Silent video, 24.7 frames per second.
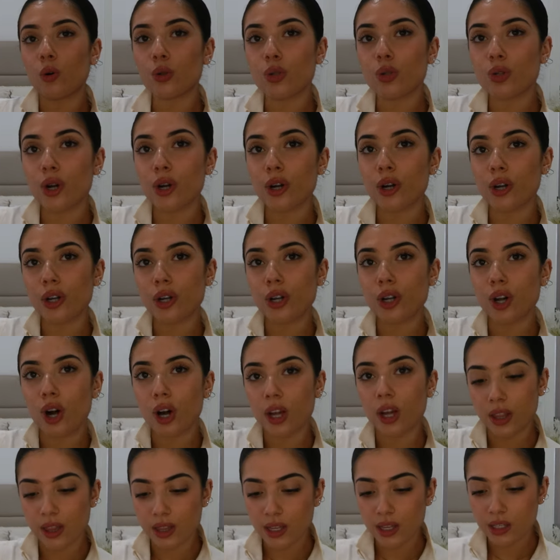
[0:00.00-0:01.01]
also
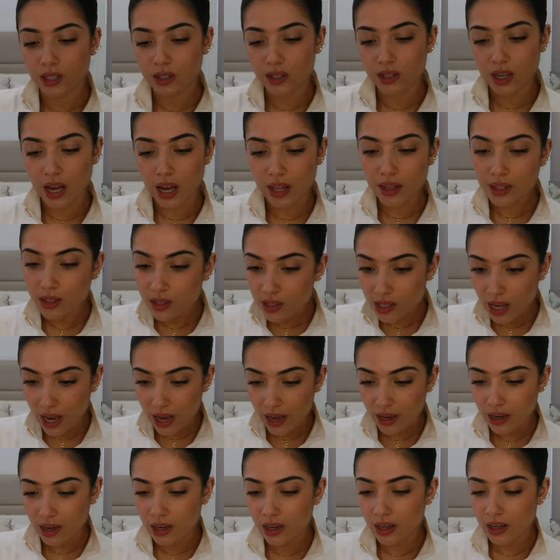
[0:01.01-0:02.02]
got this other
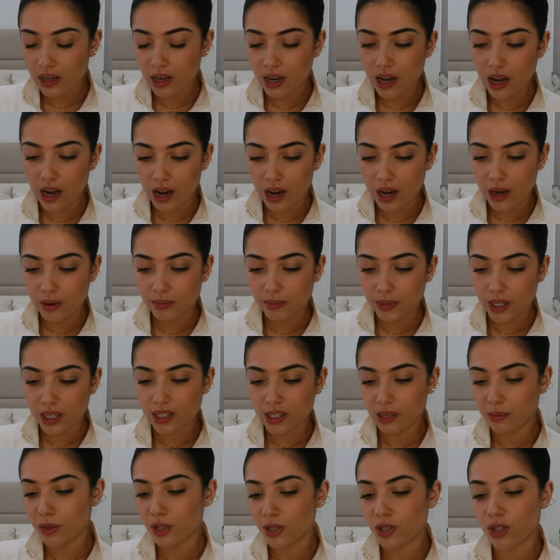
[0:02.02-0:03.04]
set,
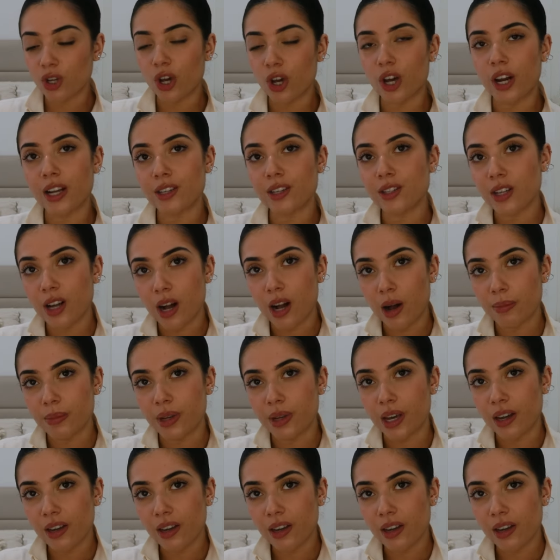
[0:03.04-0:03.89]
except the skirt hasn't come